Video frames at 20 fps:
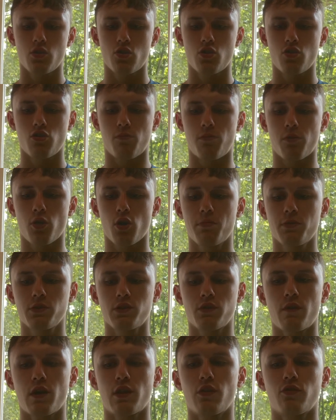The purpose
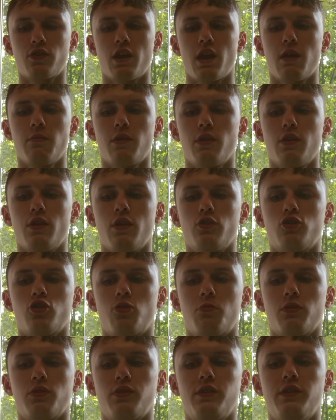of entertainment is
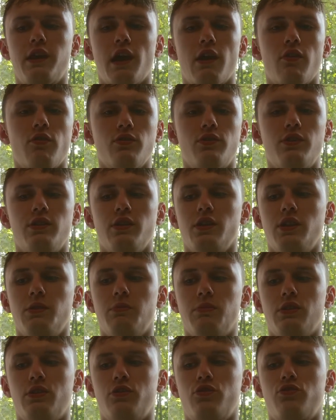almost guaranteed to
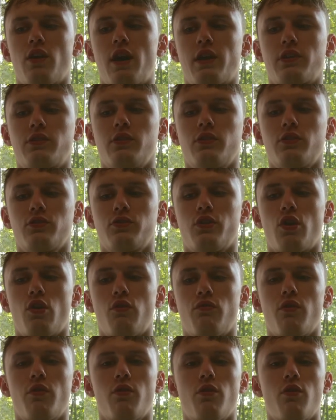be distracting
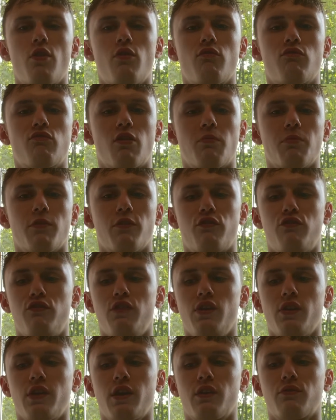yourself from the
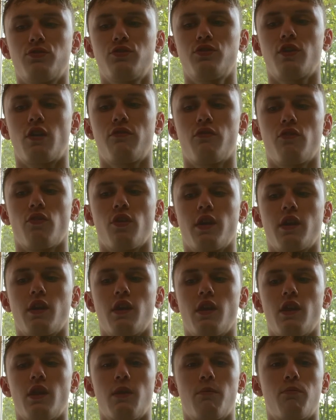feeling of suffering
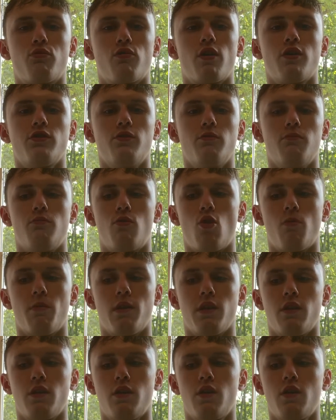in the present
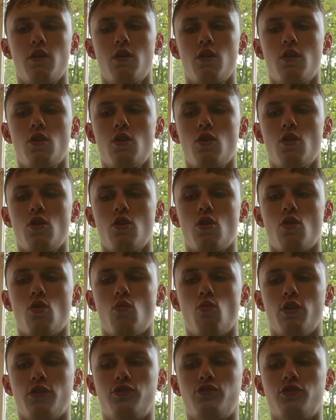moment,
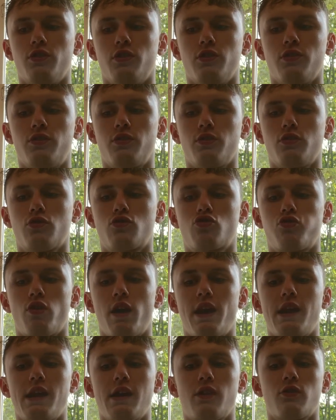which is
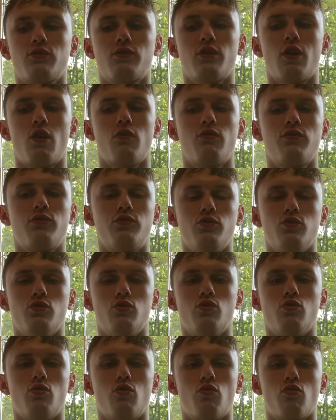training yourself
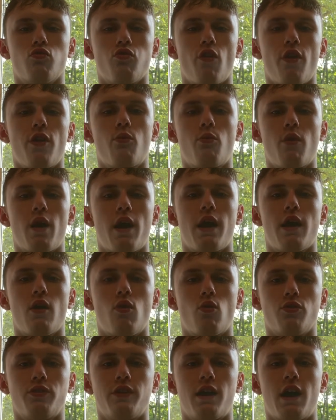to run away
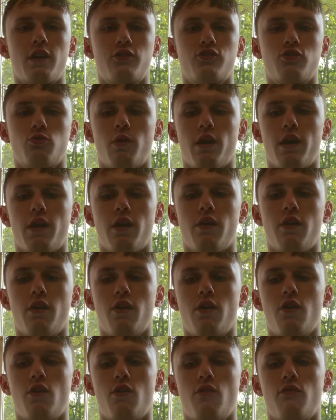or dash away
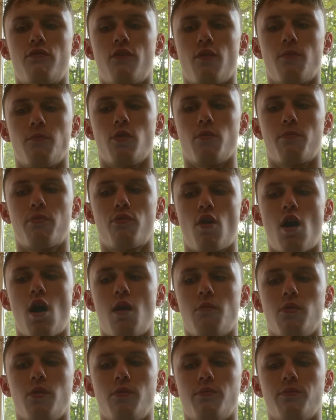from your
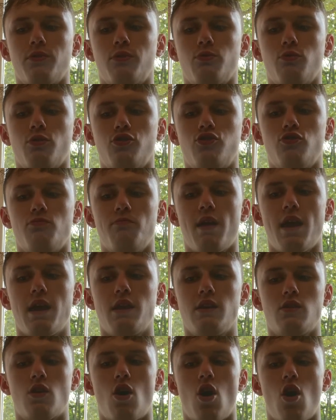problems, which you may
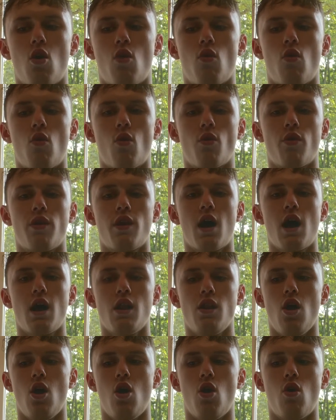know or not
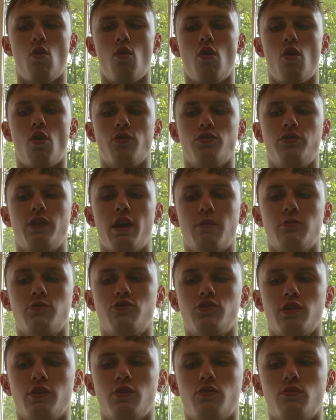know are
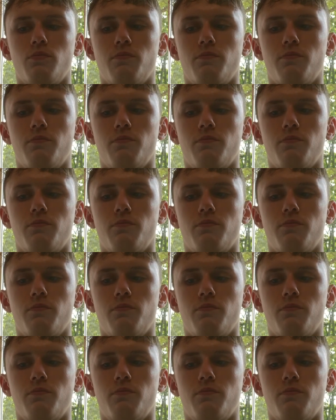damaging you.